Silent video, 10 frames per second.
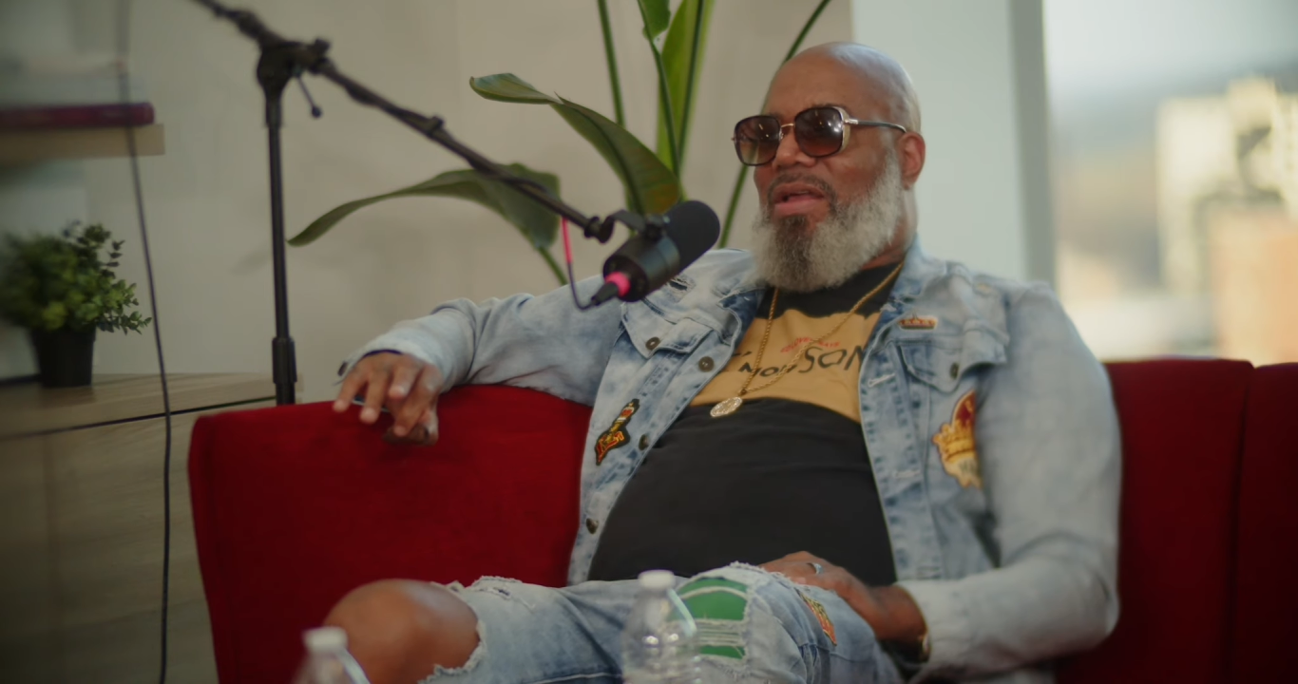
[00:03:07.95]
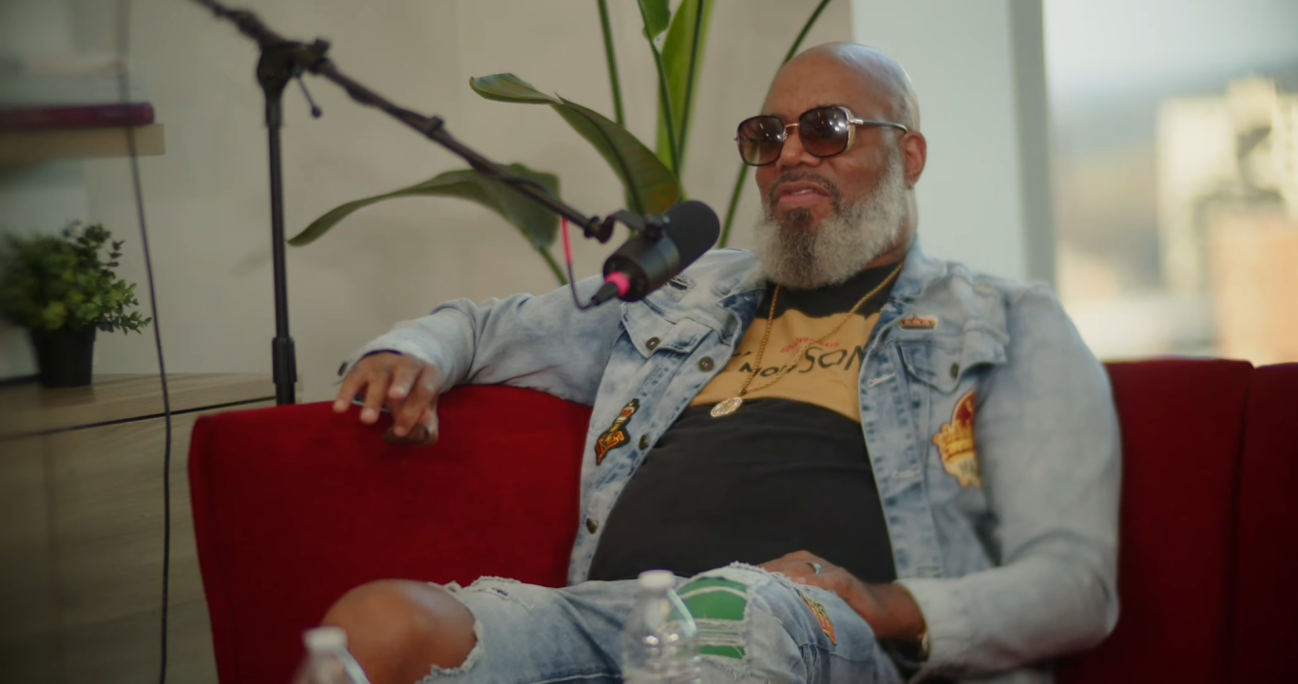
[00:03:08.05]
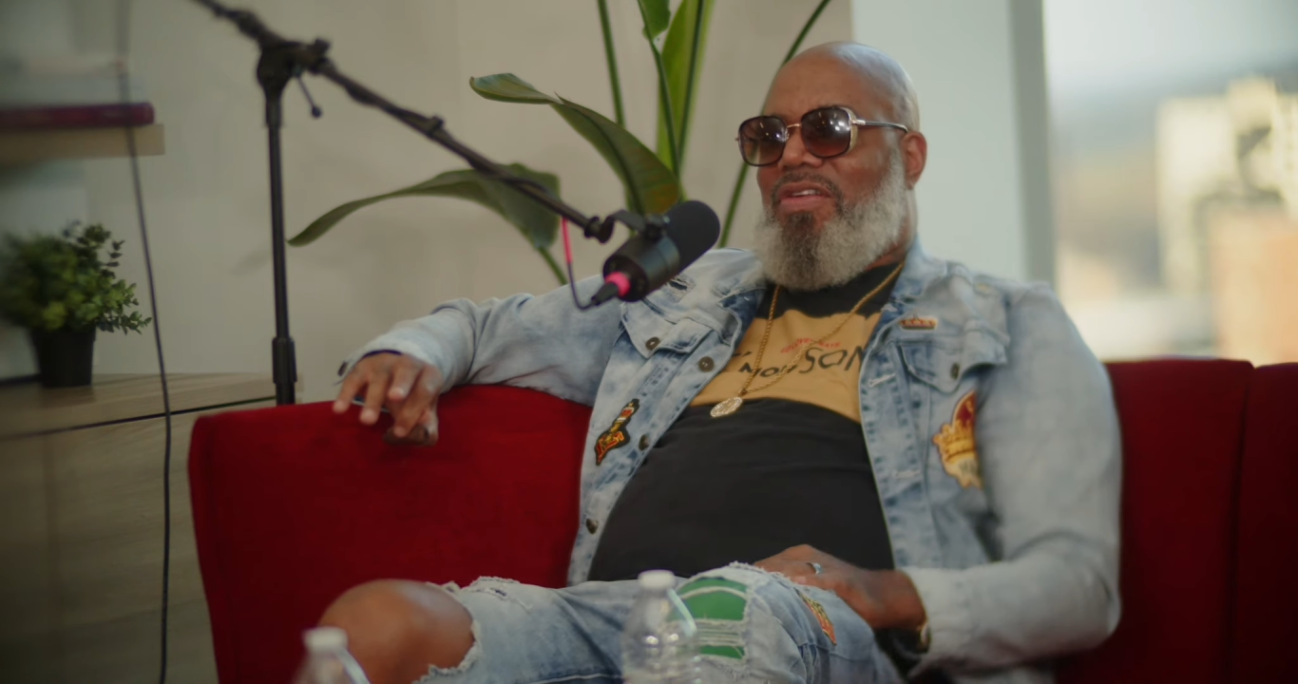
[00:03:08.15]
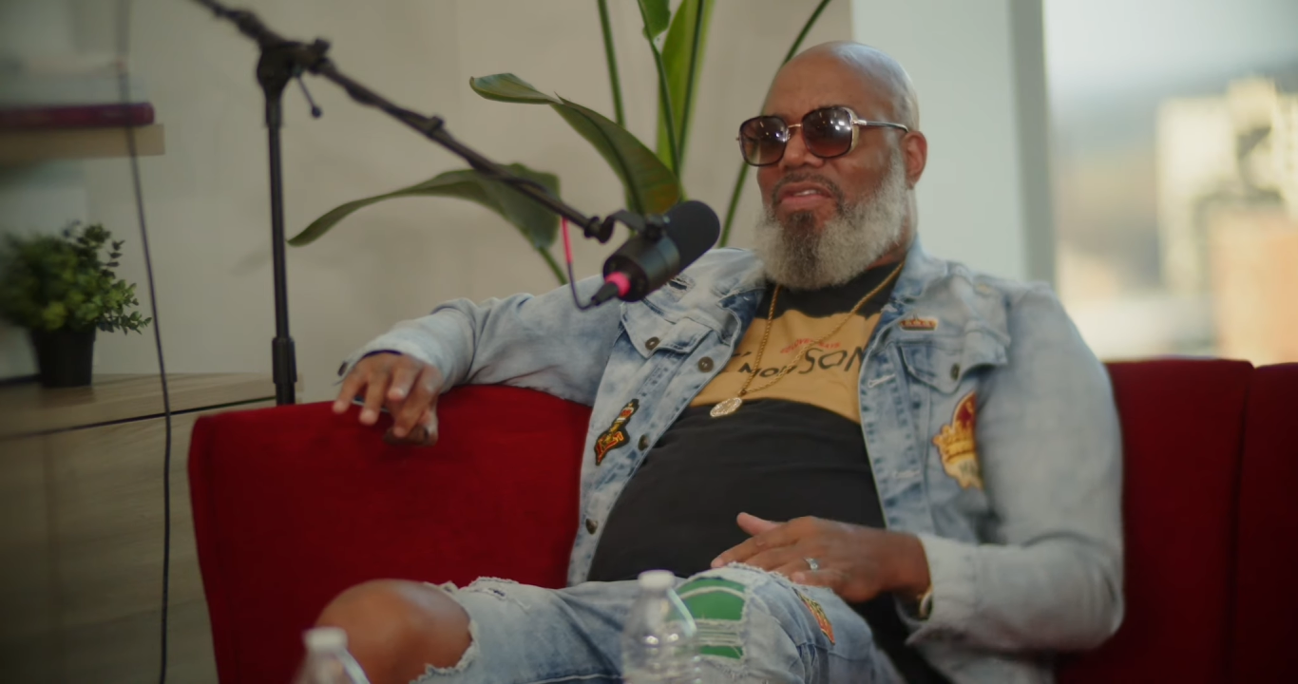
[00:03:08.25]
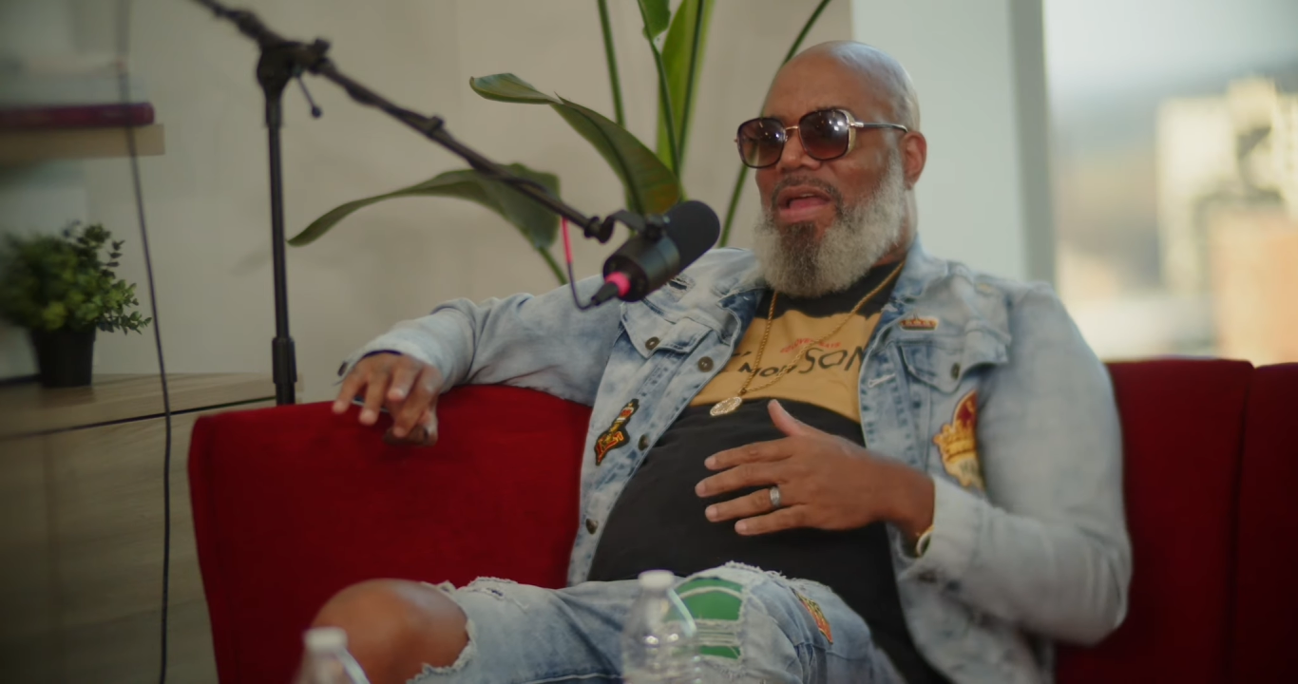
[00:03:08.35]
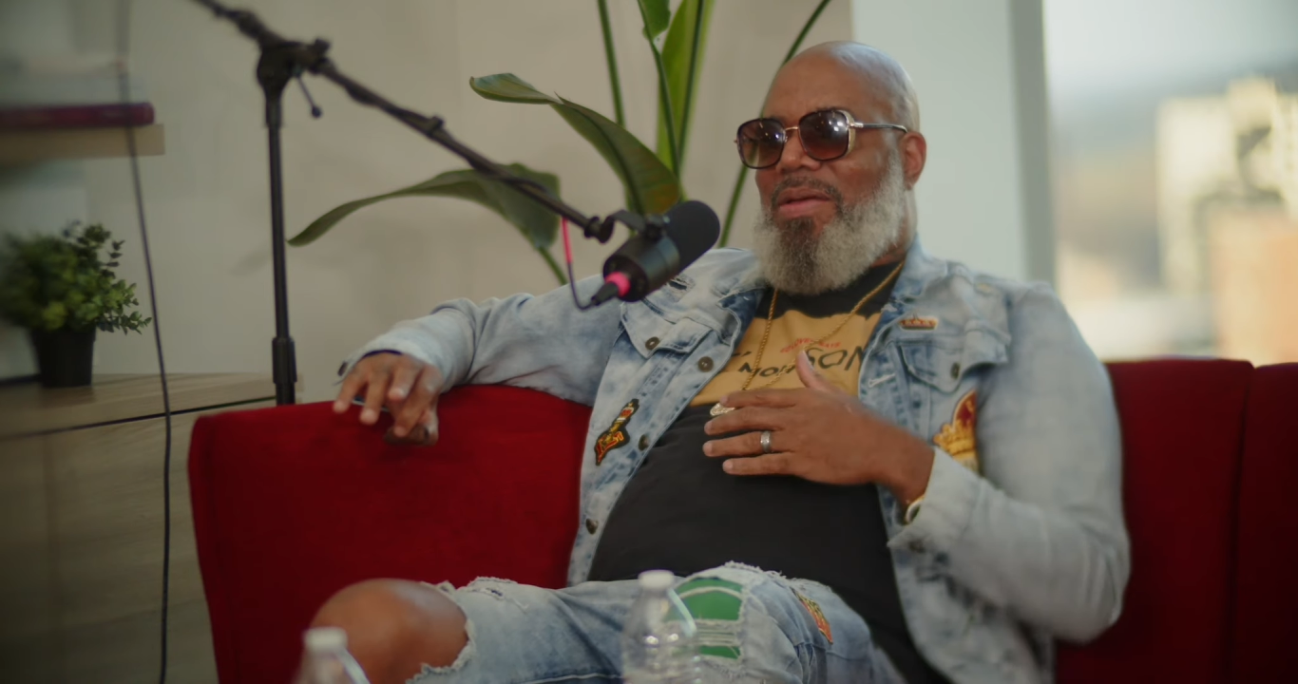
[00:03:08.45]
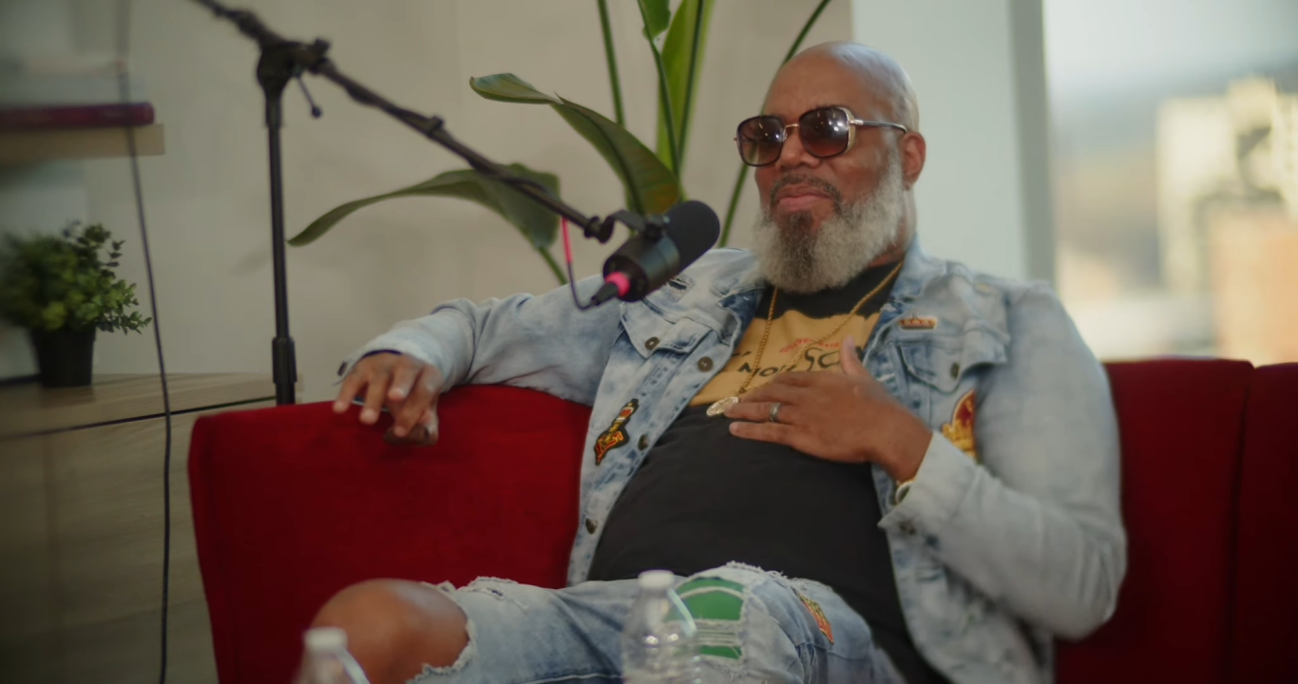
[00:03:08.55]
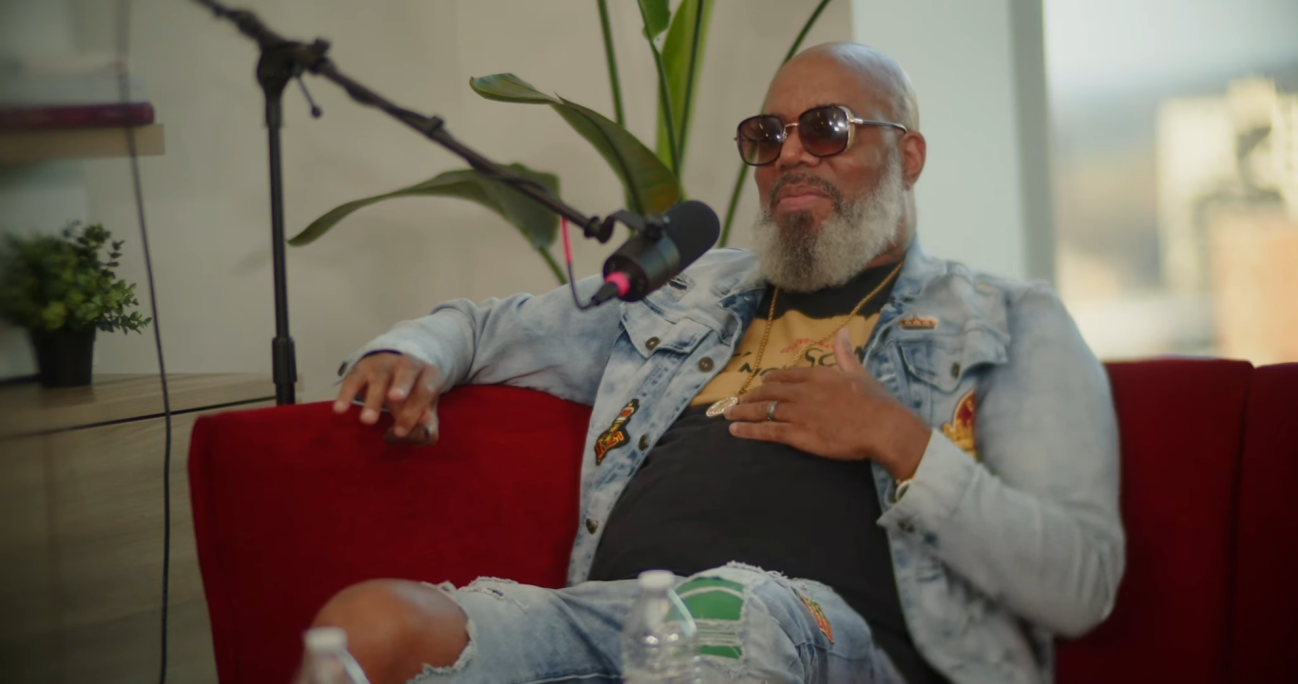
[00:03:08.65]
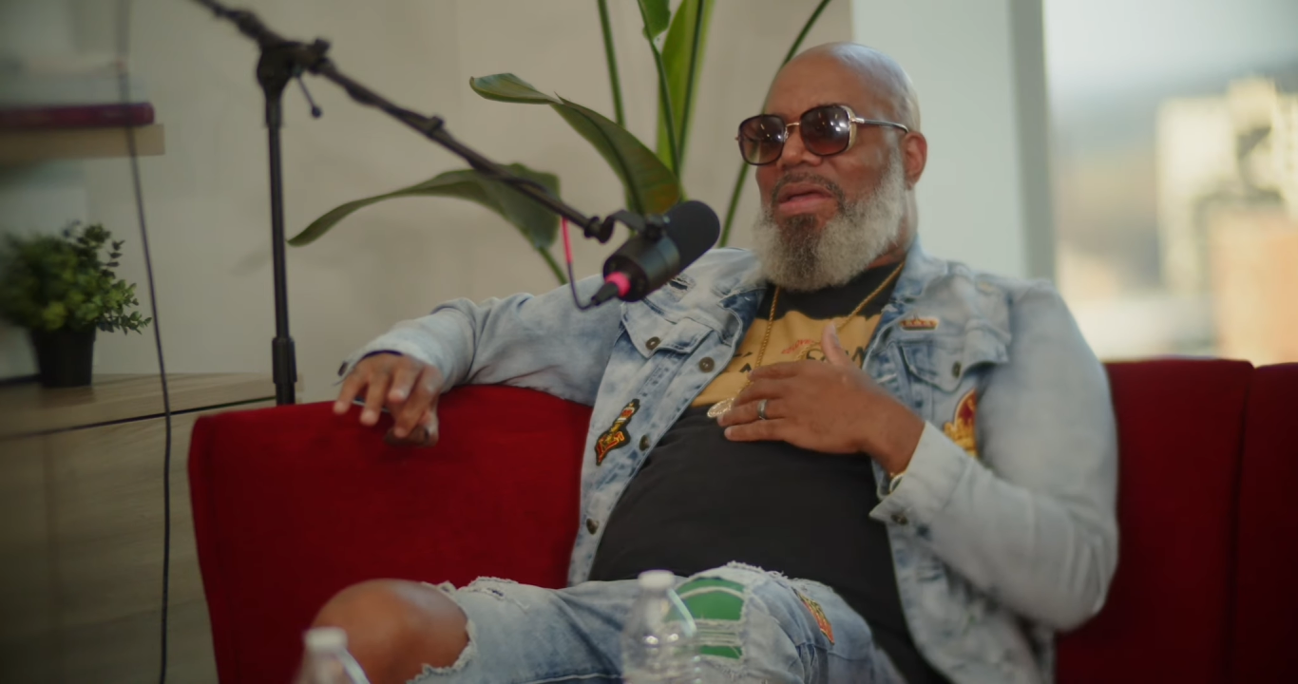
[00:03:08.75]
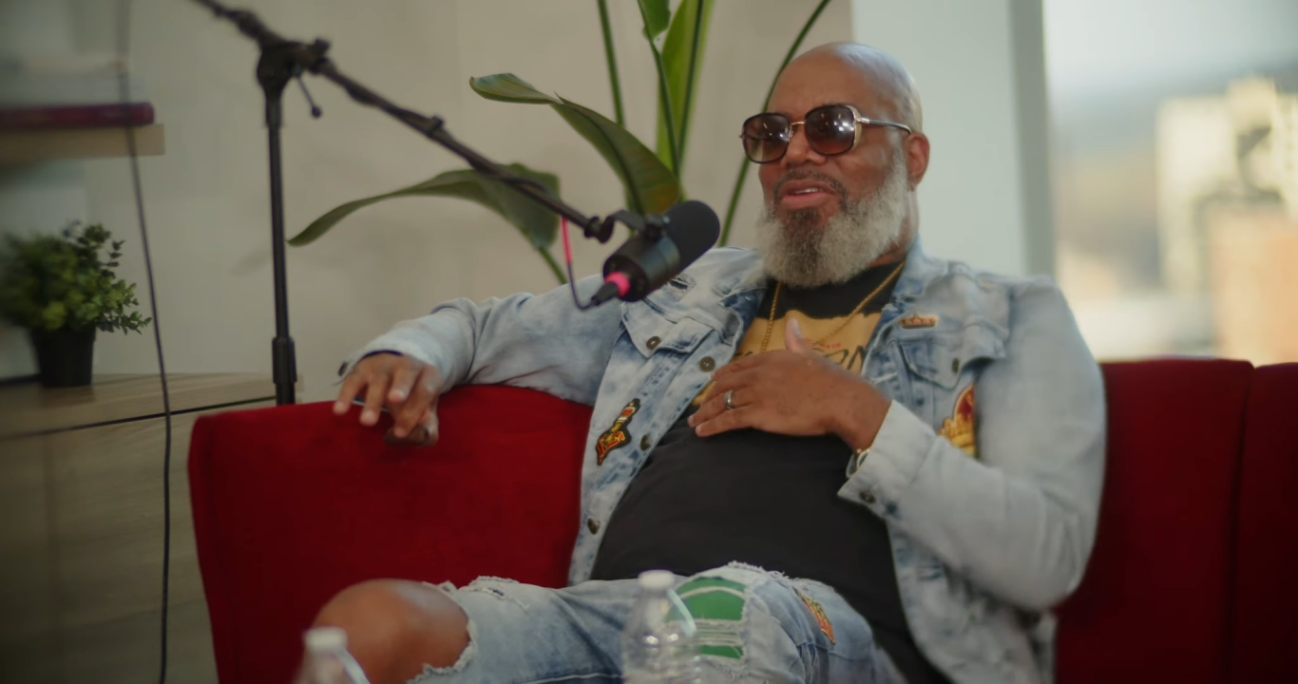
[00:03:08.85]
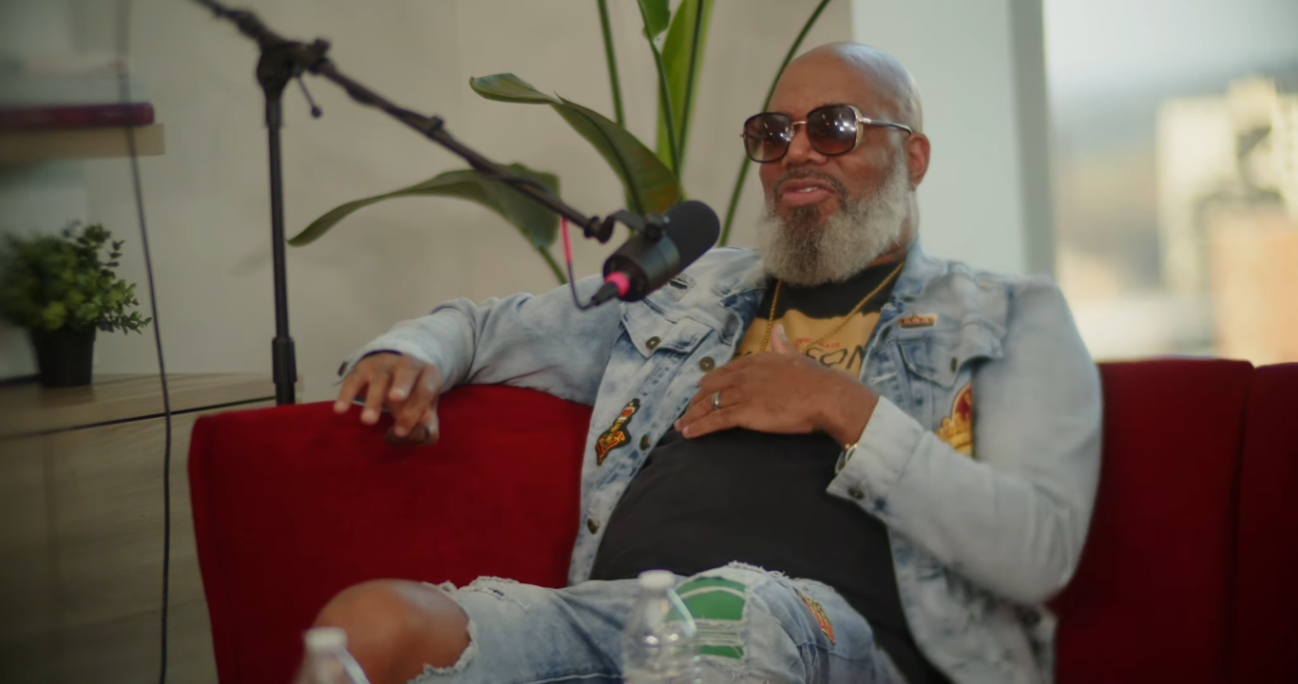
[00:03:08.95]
it's just like me and